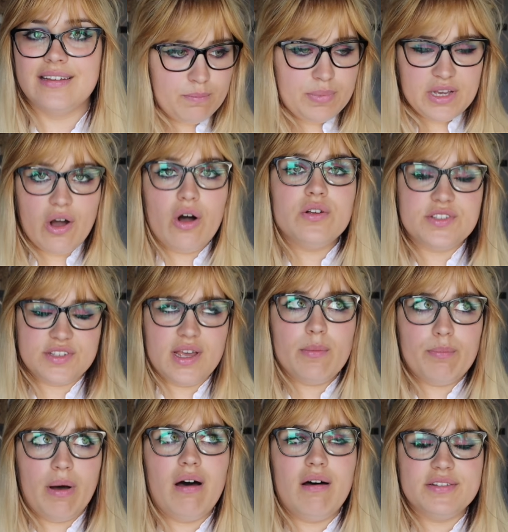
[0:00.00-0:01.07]
Because
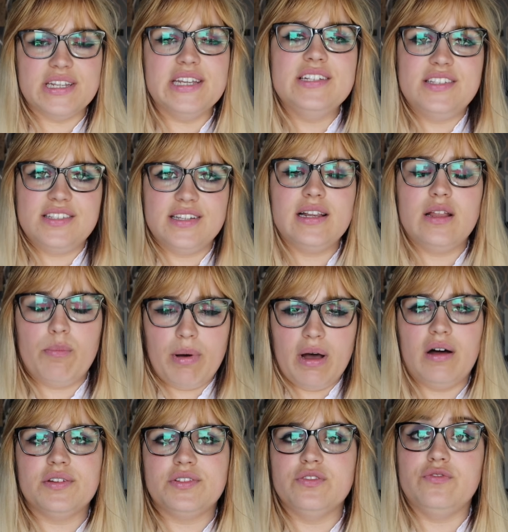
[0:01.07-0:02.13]
that part is still a
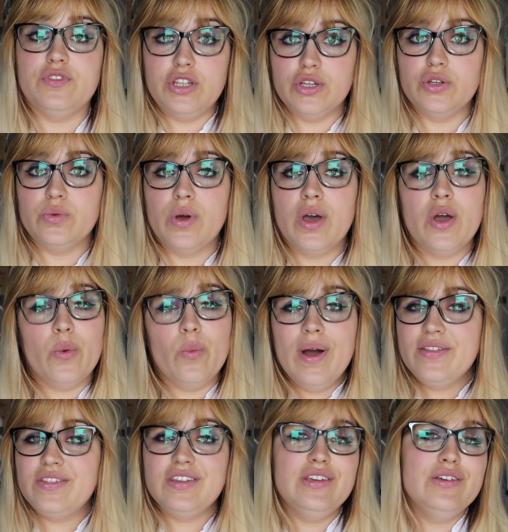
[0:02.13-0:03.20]
part of you,
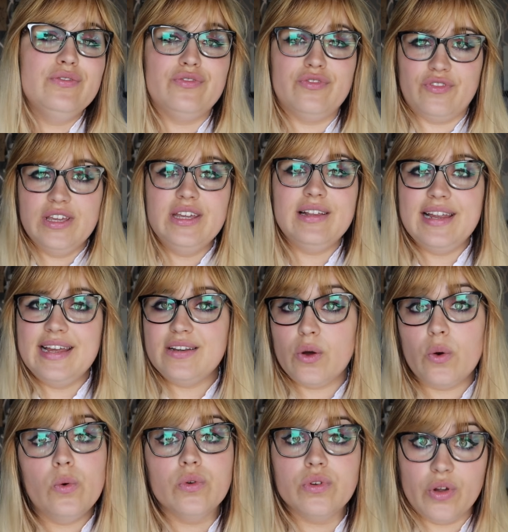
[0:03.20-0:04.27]
whether you feel it
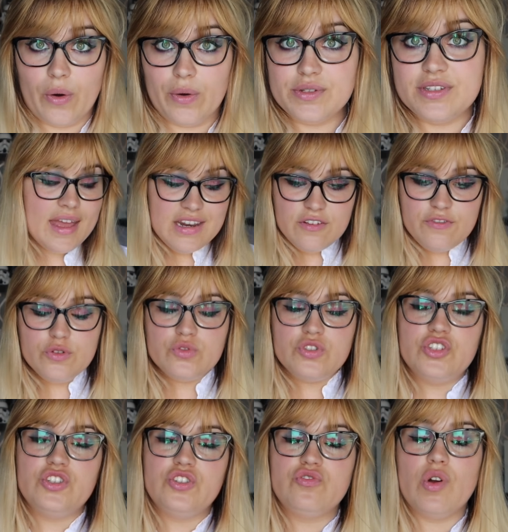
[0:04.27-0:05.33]
or not. And if you're
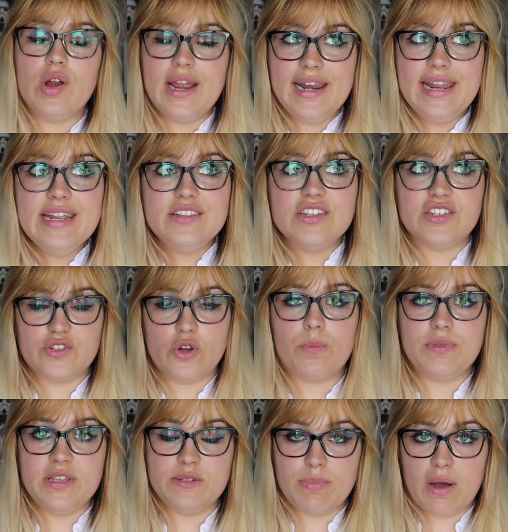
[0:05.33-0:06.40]
struggling to
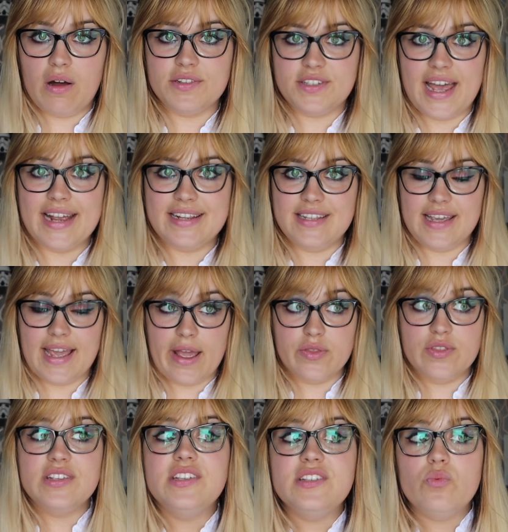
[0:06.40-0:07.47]
stop these parts acting out,
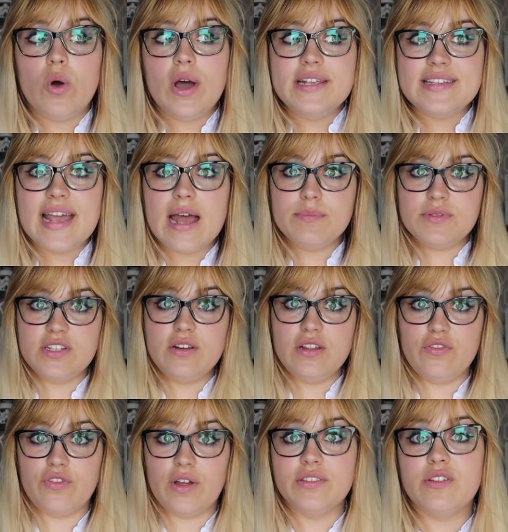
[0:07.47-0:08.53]
this is why it's
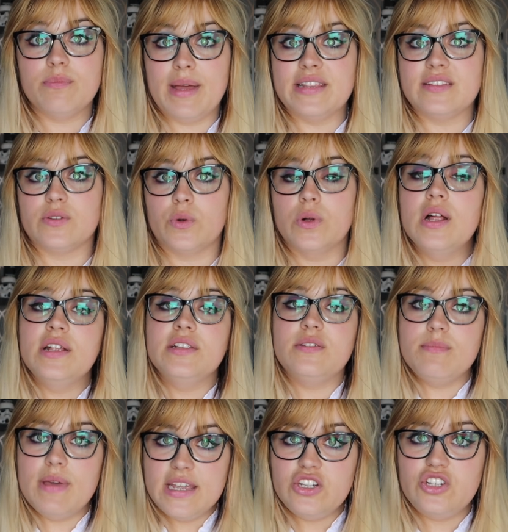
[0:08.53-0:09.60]
absolutely fundamental to
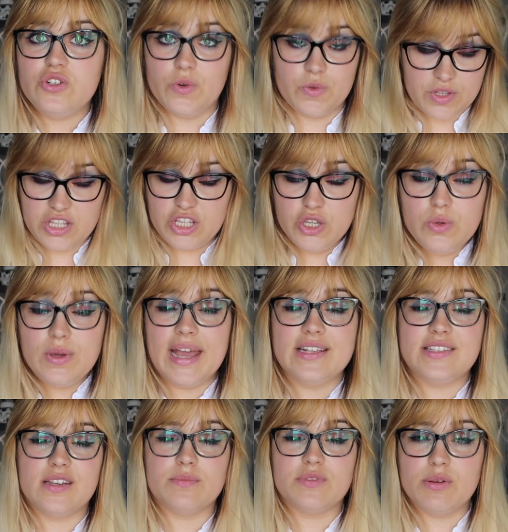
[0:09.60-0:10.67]
make sure that you get
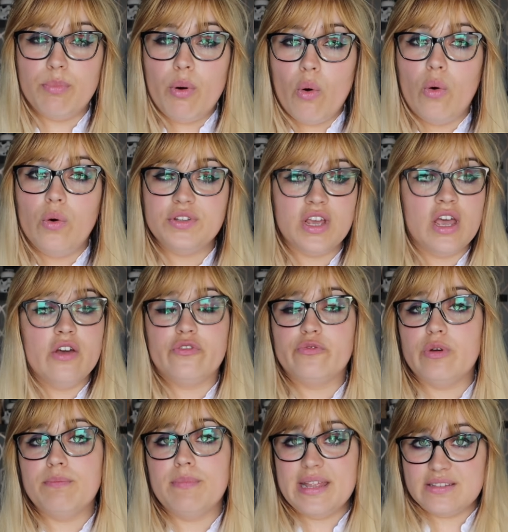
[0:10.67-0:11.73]
some support
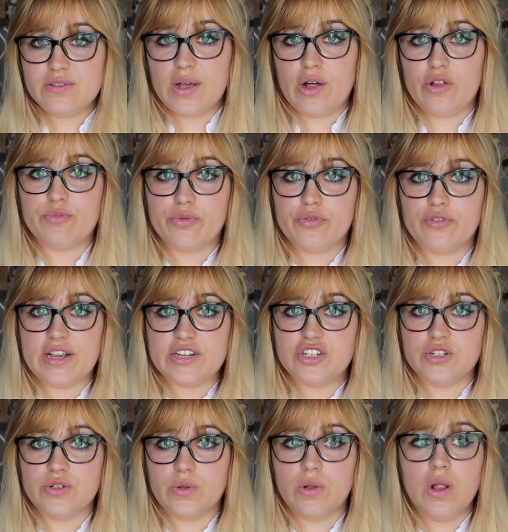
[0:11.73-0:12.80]
from a mental health
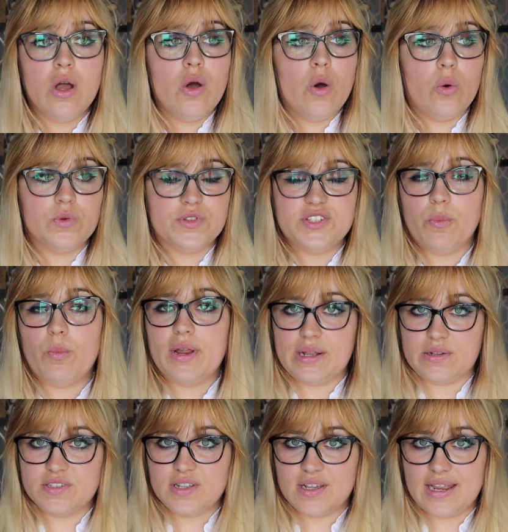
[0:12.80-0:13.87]
professional or someone
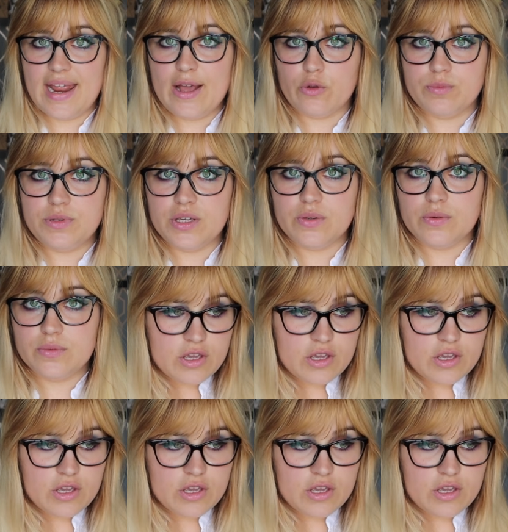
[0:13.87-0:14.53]
else that can help you.